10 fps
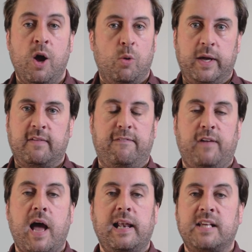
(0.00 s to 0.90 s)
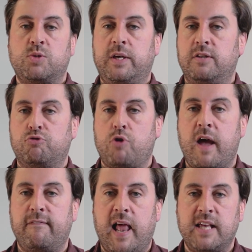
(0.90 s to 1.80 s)
We can fly less, we can
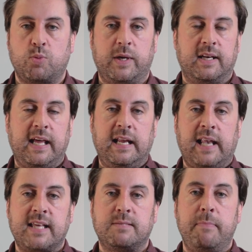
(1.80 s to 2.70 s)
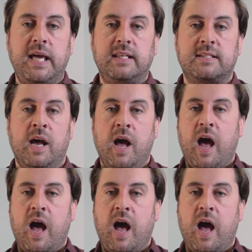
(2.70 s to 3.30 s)
drive less, we can eat less meat,